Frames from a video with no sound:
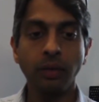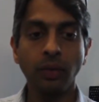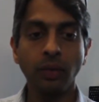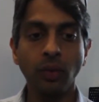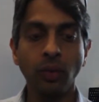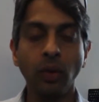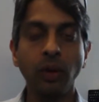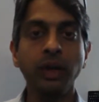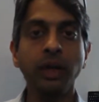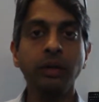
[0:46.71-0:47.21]

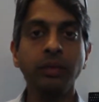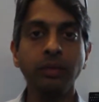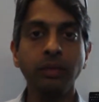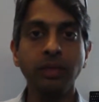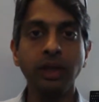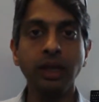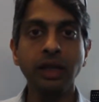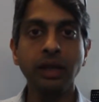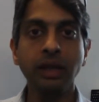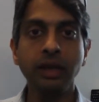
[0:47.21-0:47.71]
what it
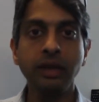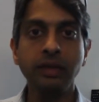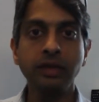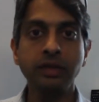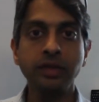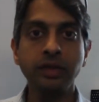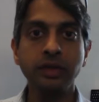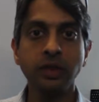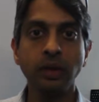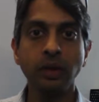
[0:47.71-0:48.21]

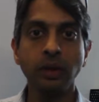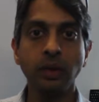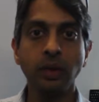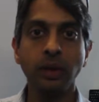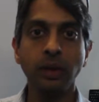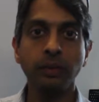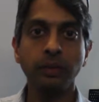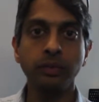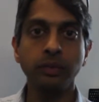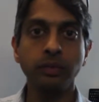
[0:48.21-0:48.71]
means
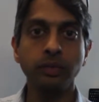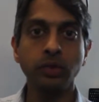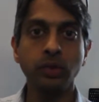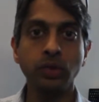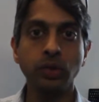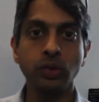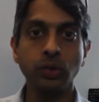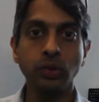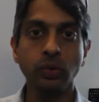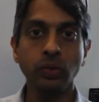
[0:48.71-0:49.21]

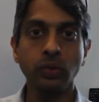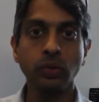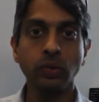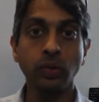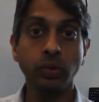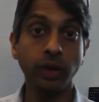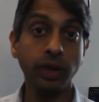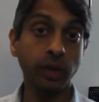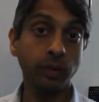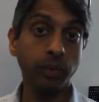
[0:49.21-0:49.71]
to
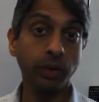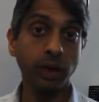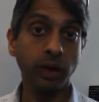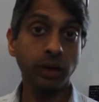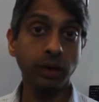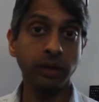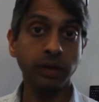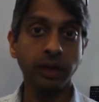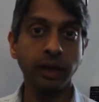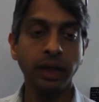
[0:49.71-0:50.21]
create a
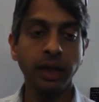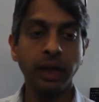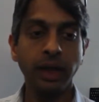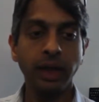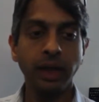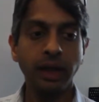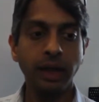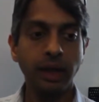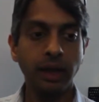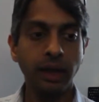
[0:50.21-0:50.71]
product,
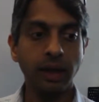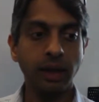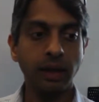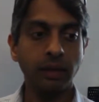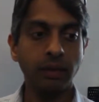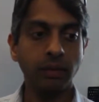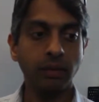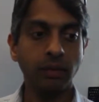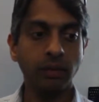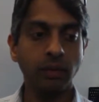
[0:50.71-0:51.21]

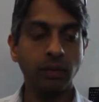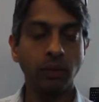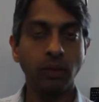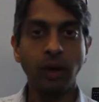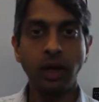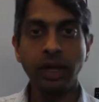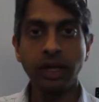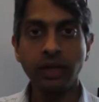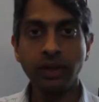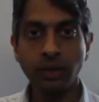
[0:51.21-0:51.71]
and
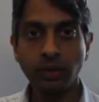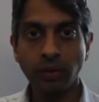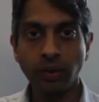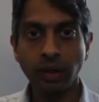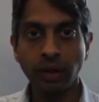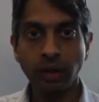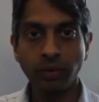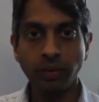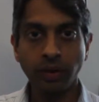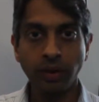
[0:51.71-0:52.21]
why do you
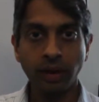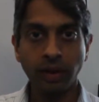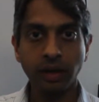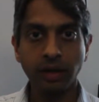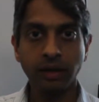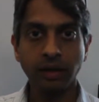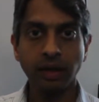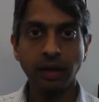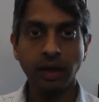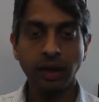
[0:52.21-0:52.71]
create a
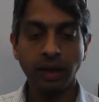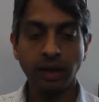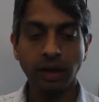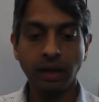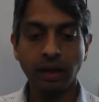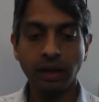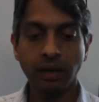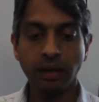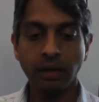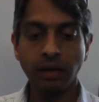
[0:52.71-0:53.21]
product,
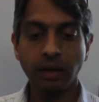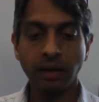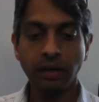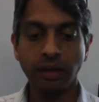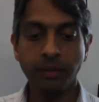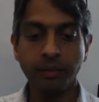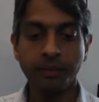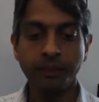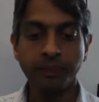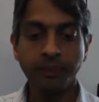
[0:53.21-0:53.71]
and
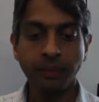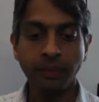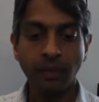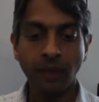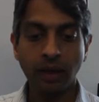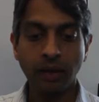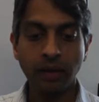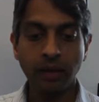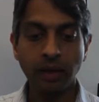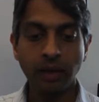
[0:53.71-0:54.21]

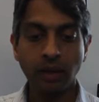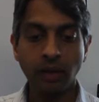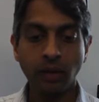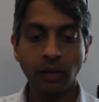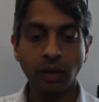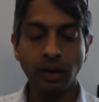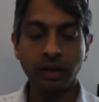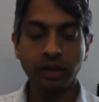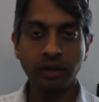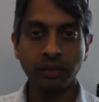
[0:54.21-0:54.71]

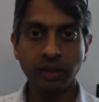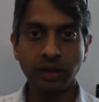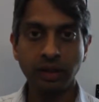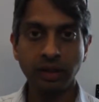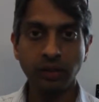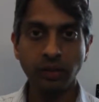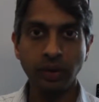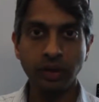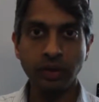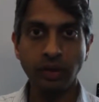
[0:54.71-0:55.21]

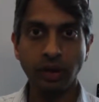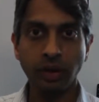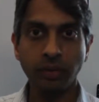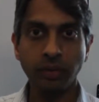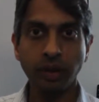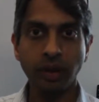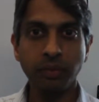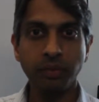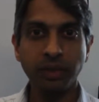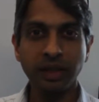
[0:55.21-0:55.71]
ultimately we talk
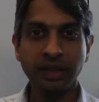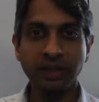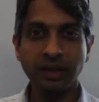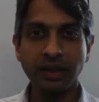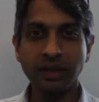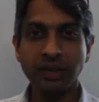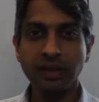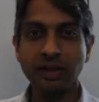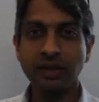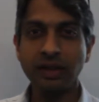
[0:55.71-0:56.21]
about
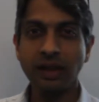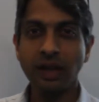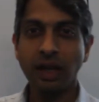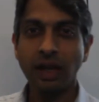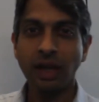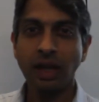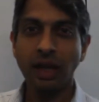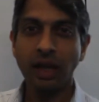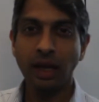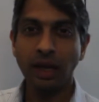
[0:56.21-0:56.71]
business
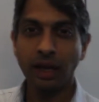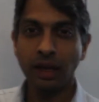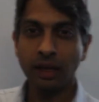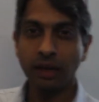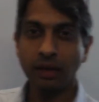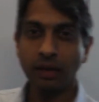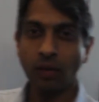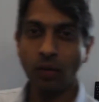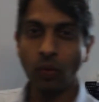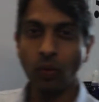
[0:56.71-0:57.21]

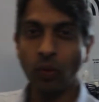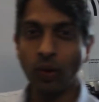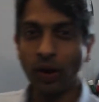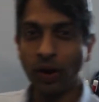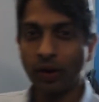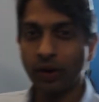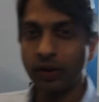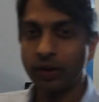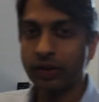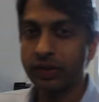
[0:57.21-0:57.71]
and
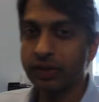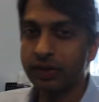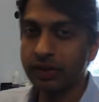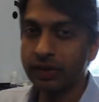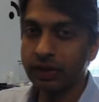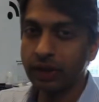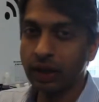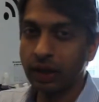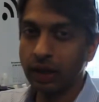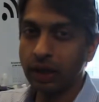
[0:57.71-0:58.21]
where
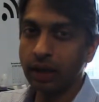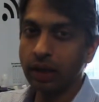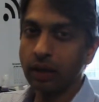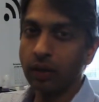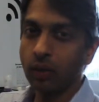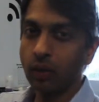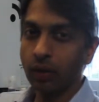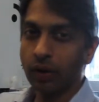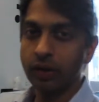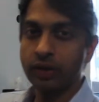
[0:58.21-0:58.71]
does
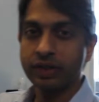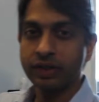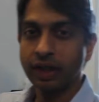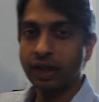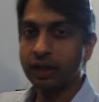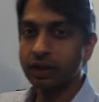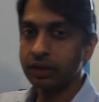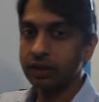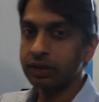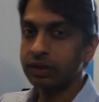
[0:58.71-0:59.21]

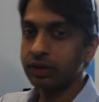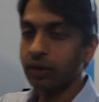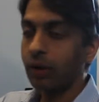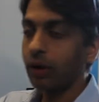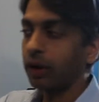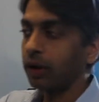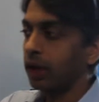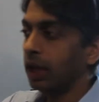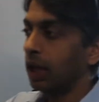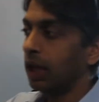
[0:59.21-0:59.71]
that
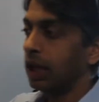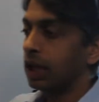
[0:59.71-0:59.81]
start.